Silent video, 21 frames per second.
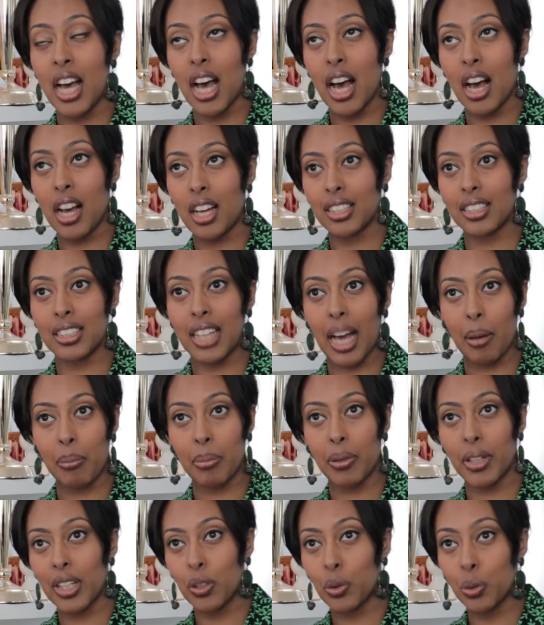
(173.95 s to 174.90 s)

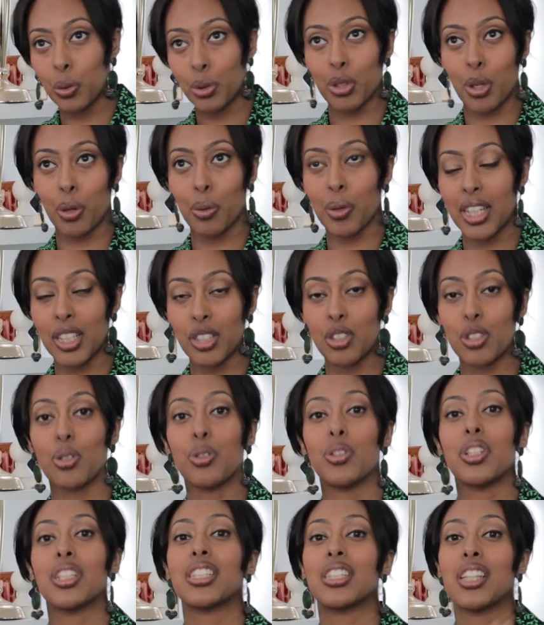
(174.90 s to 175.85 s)
dab also
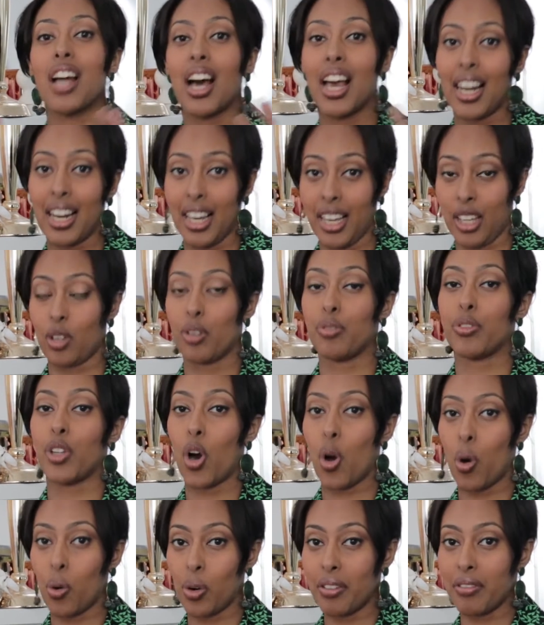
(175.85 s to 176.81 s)
into the styling of the
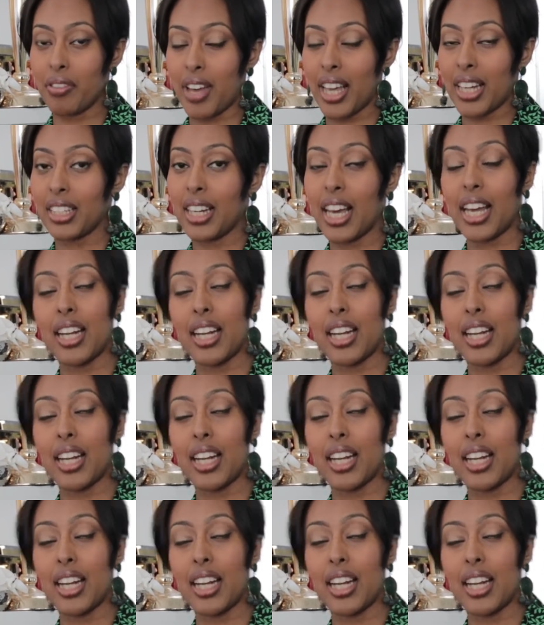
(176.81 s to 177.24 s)
whole event